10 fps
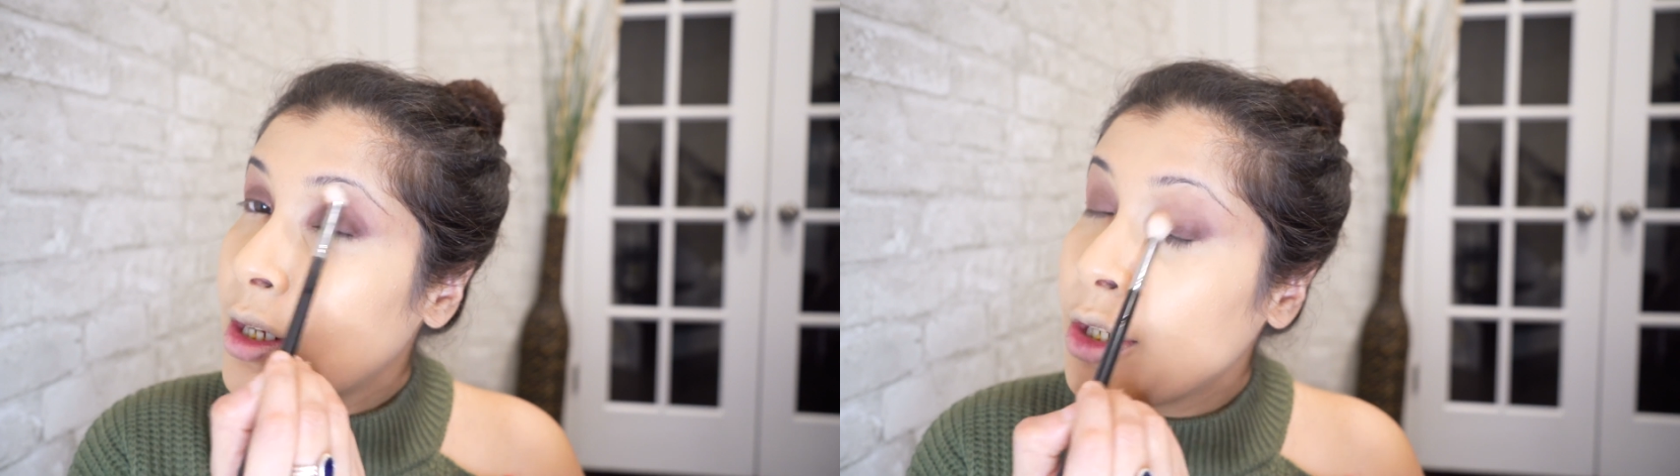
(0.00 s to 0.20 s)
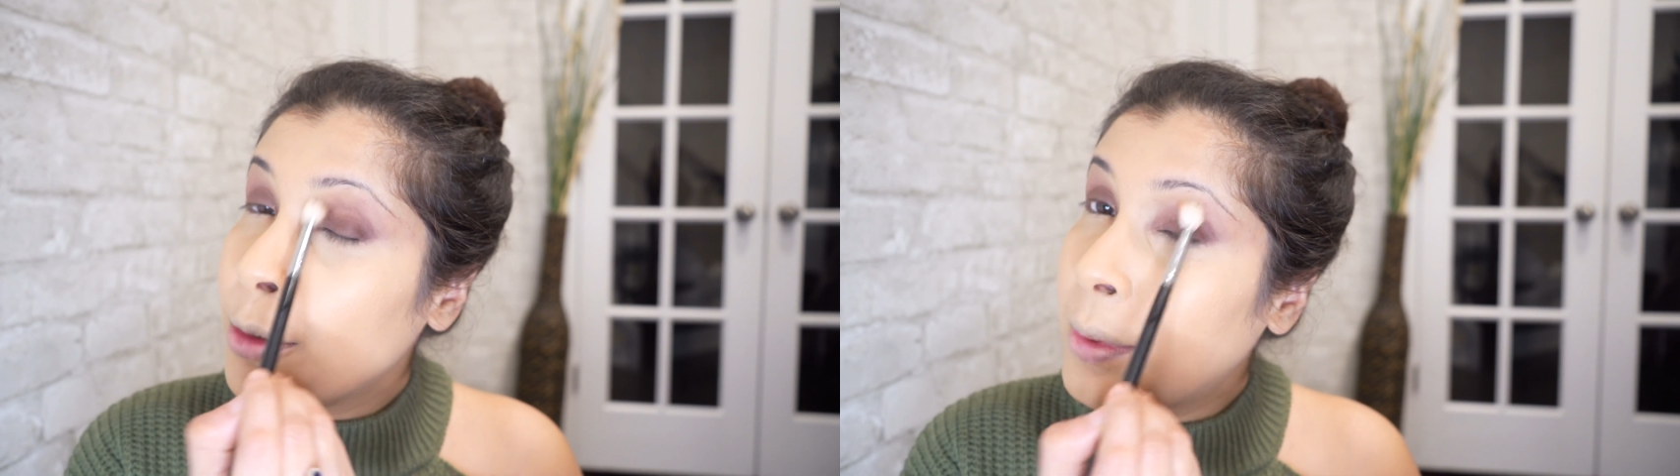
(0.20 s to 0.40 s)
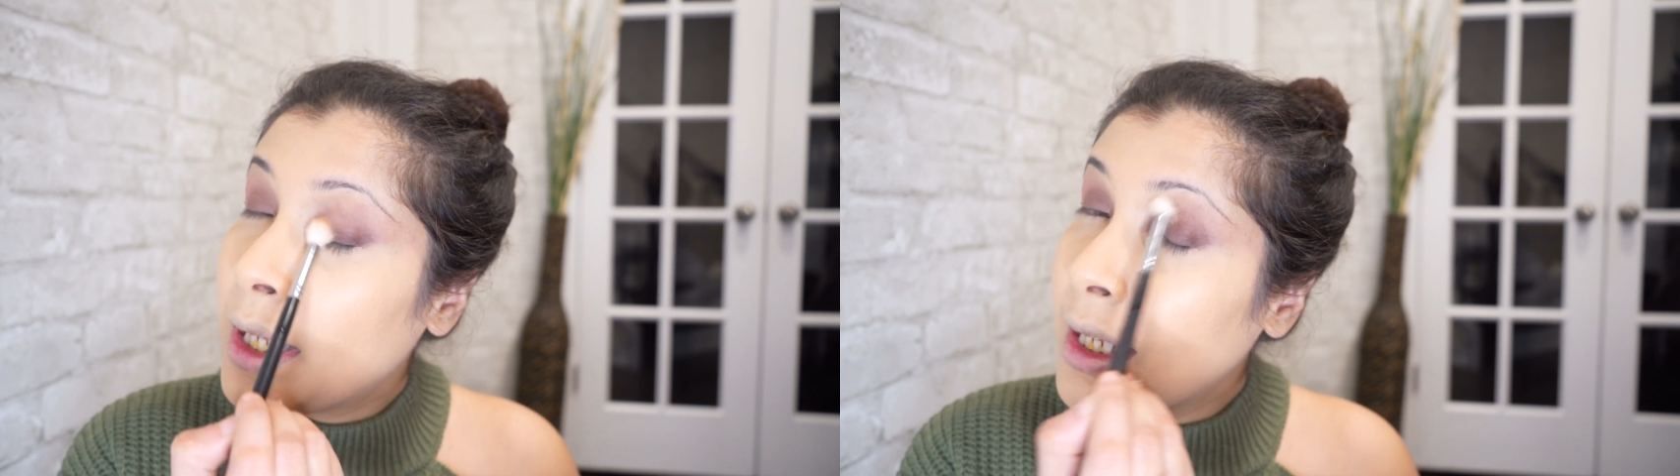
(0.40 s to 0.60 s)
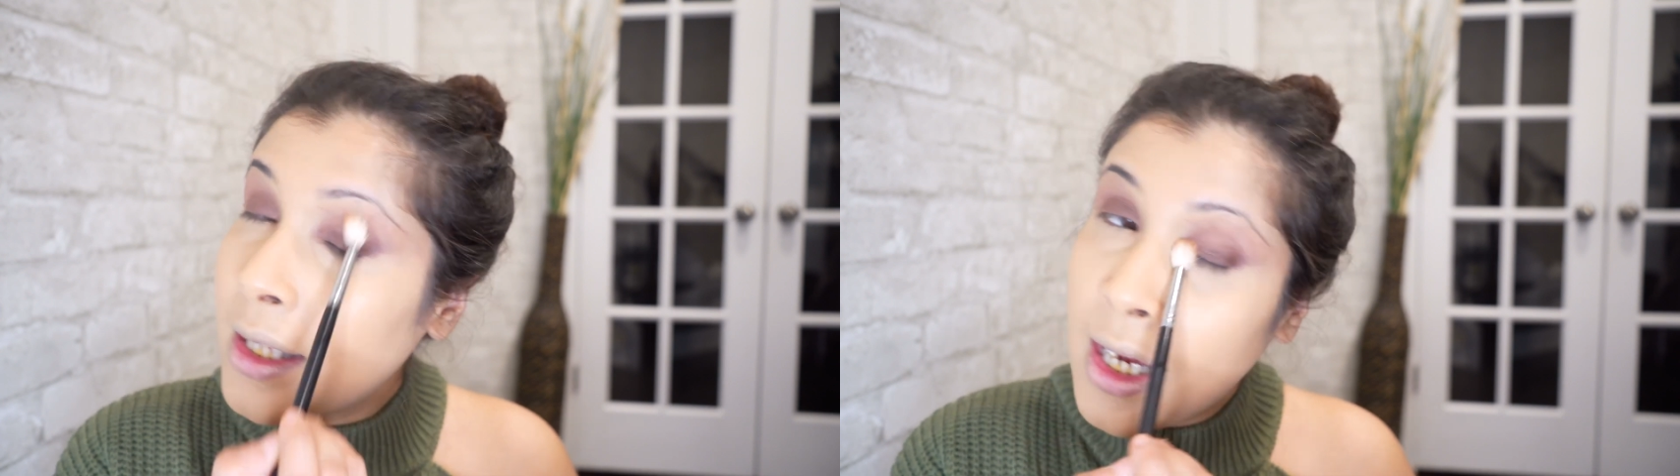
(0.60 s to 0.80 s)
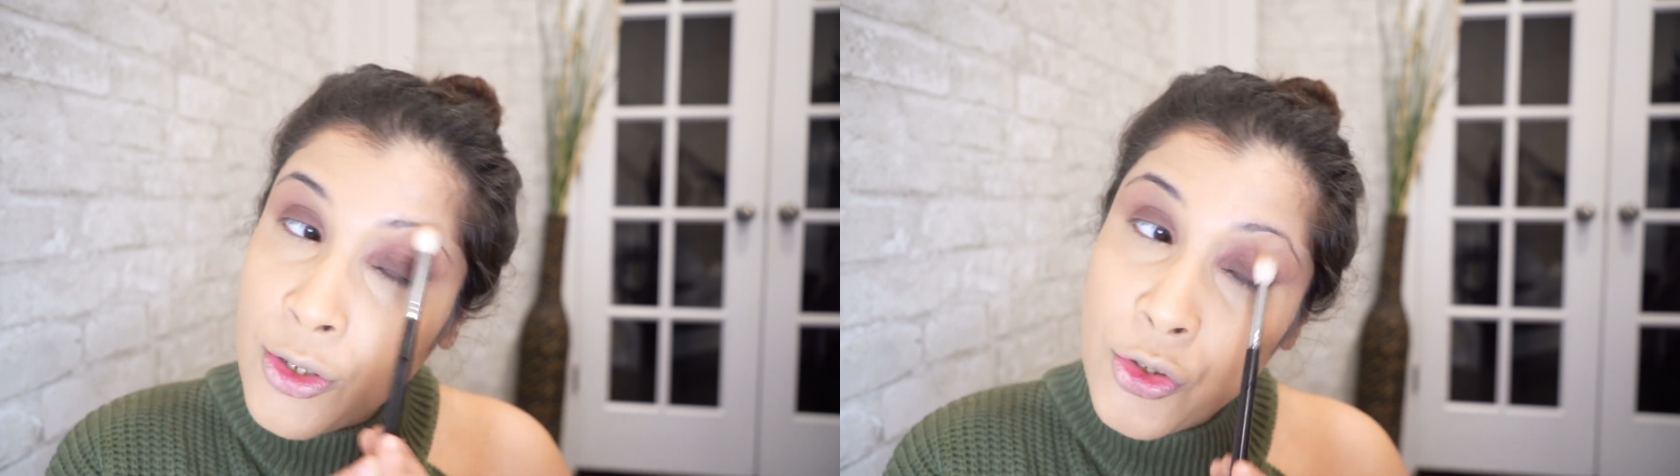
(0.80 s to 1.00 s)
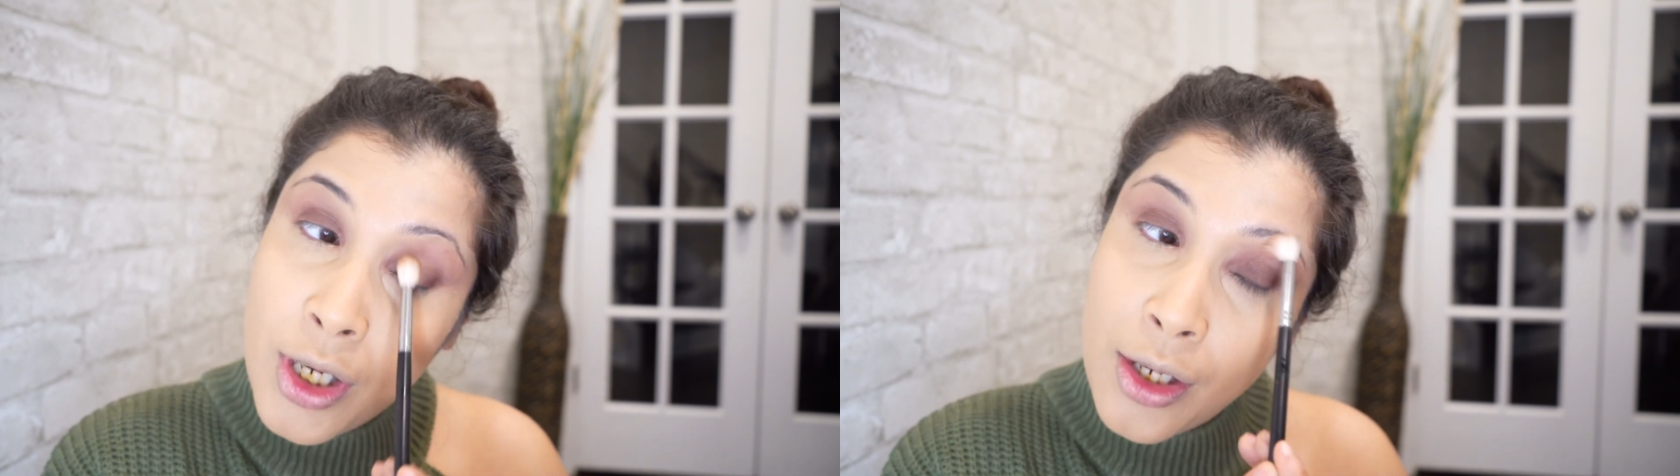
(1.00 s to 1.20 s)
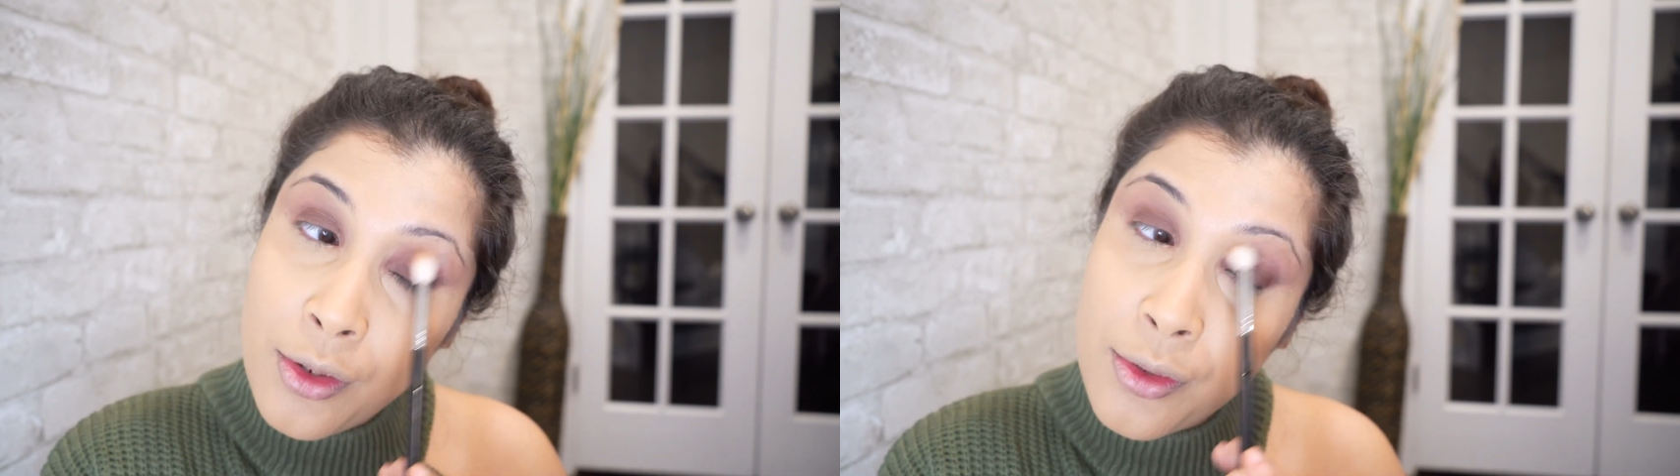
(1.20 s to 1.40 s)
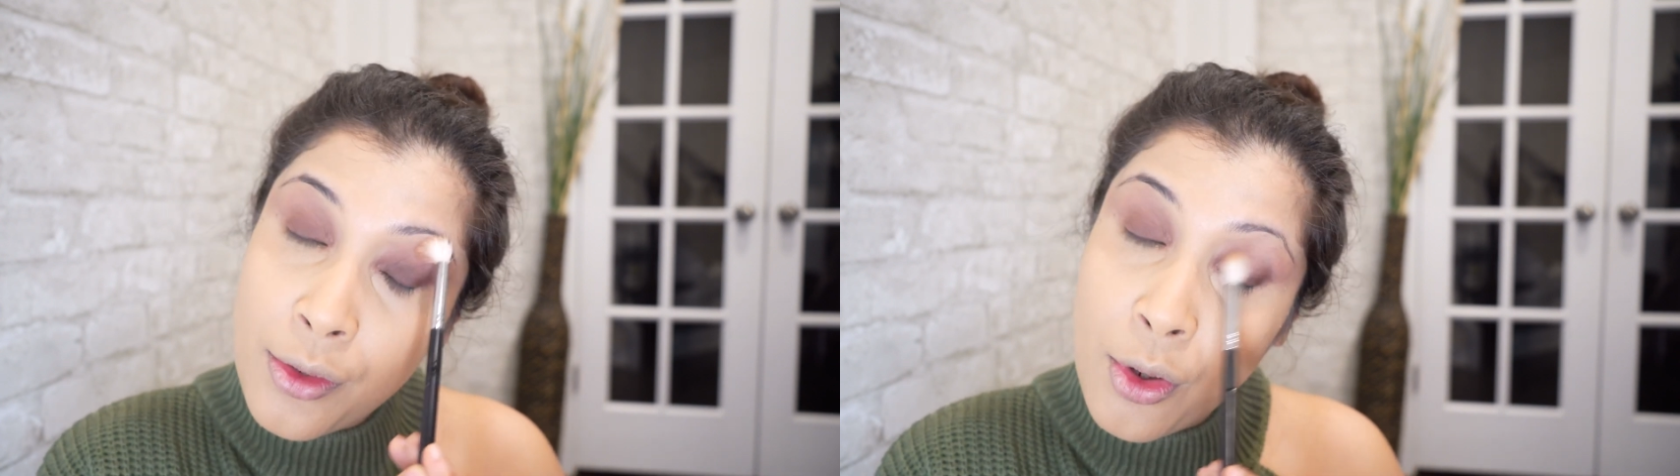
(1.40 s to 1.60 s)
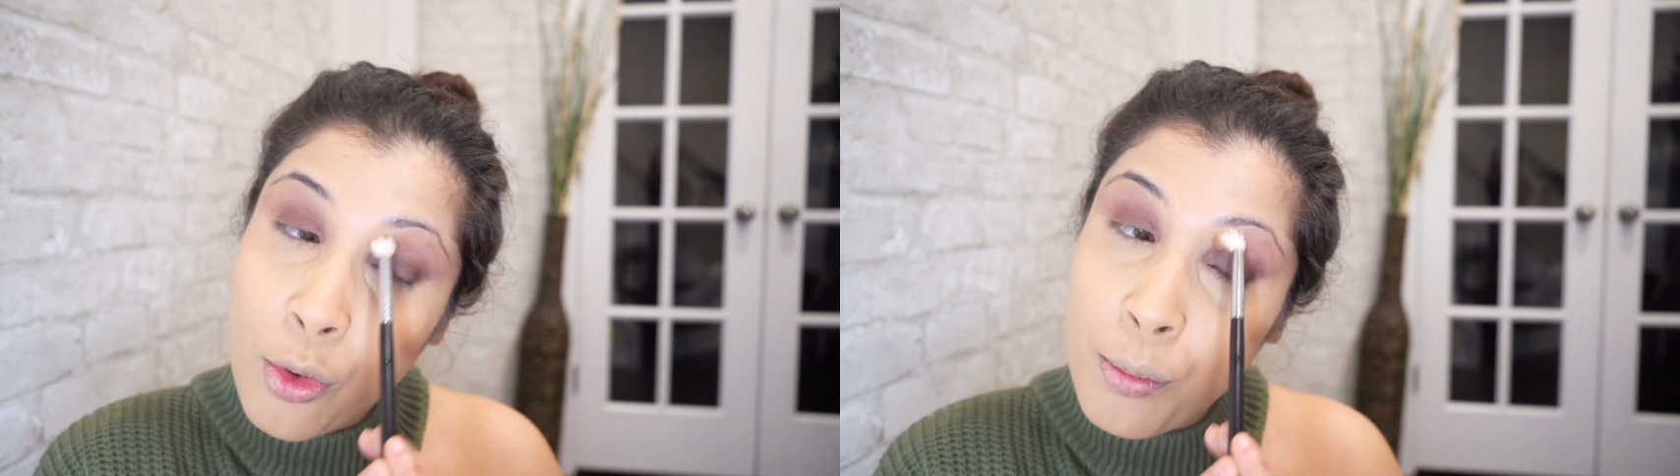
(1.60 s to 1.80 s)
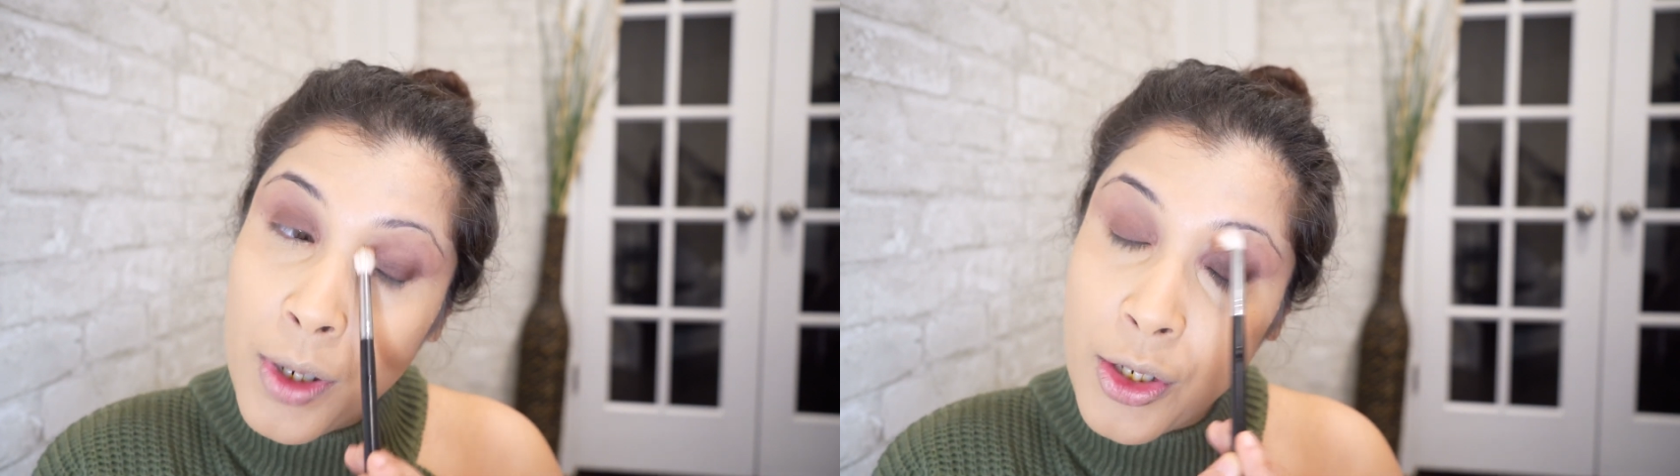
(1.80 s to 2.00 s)
you blend the eyeshadow
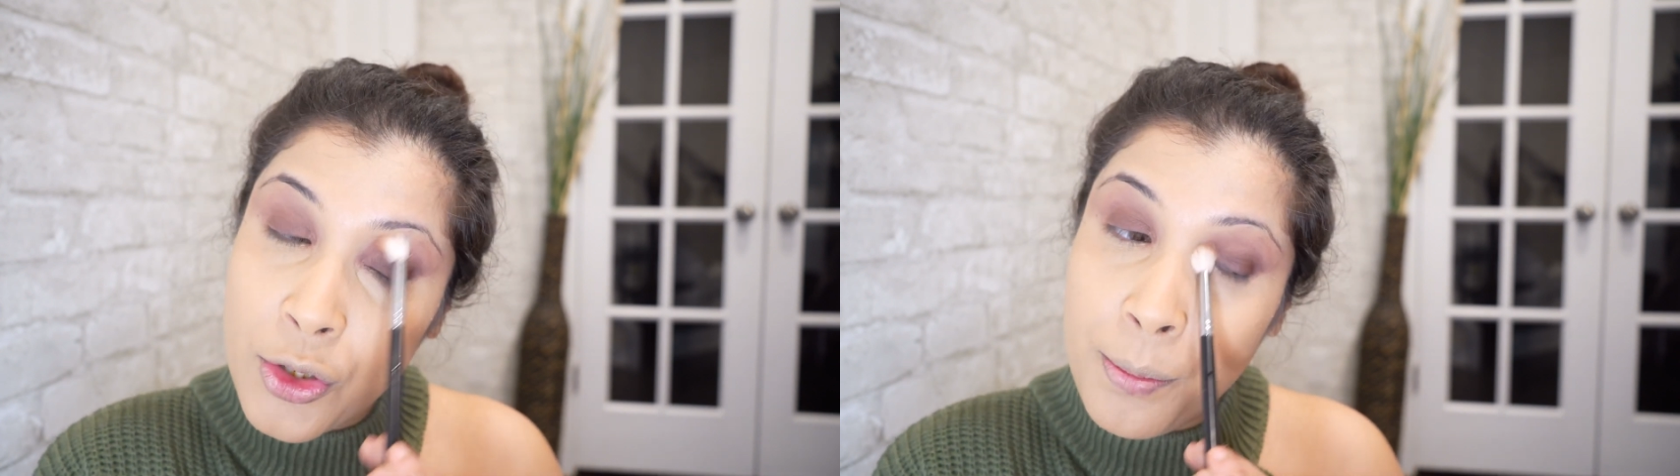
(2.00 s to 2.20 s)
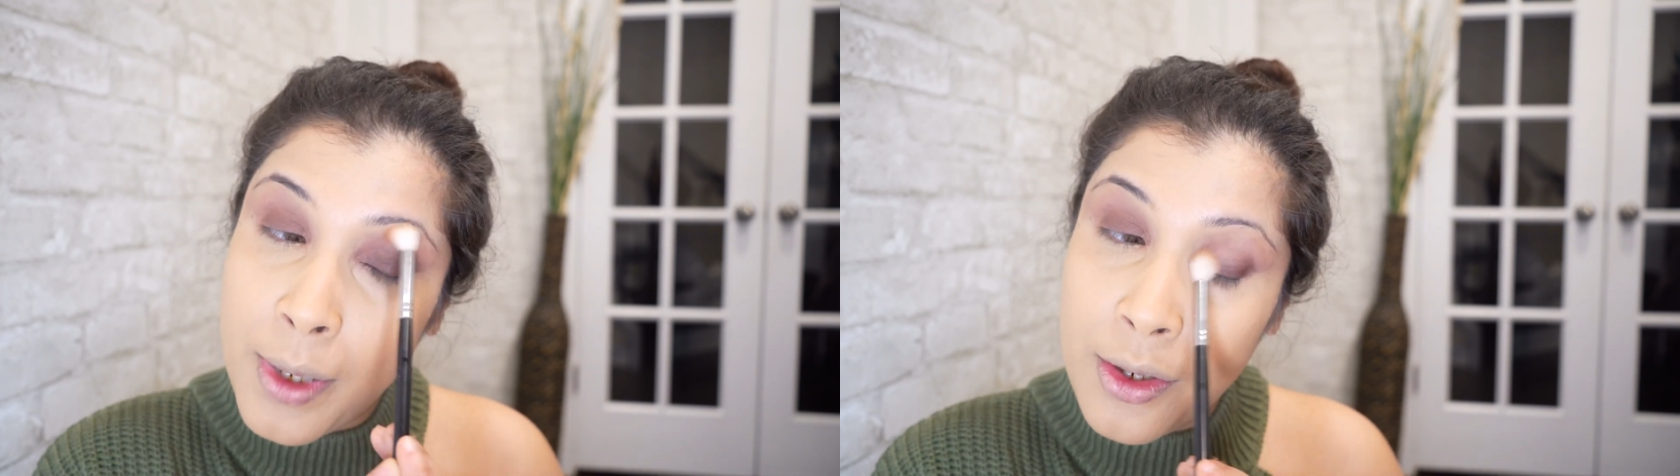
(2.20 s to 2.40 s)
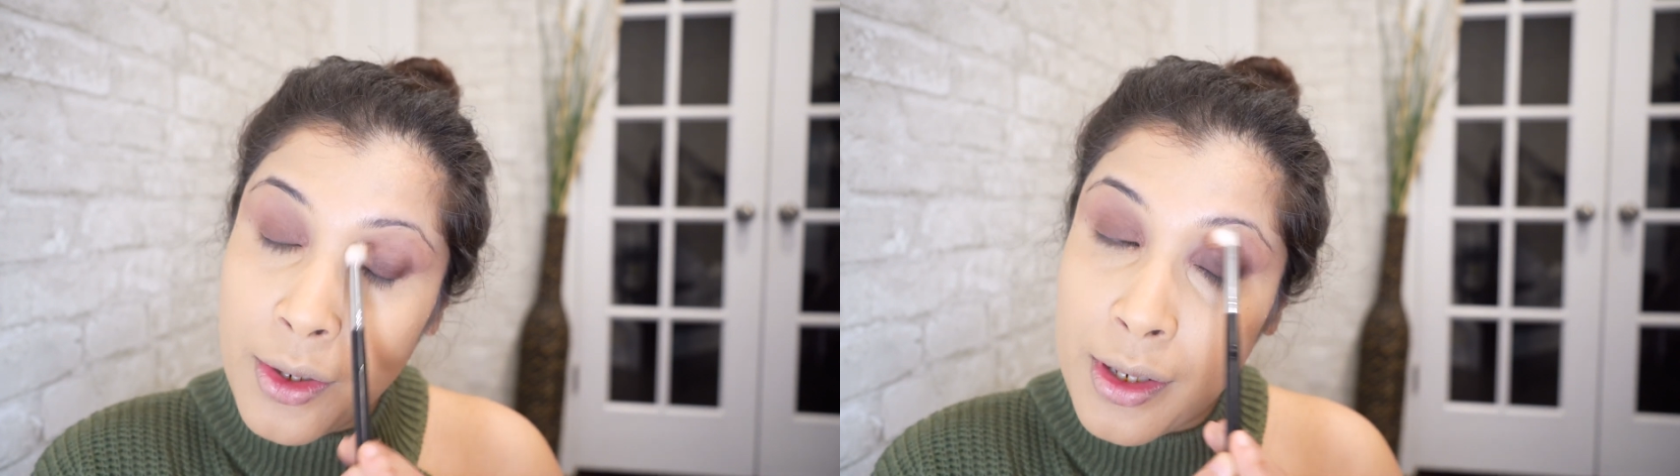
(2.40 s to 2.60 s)
so much better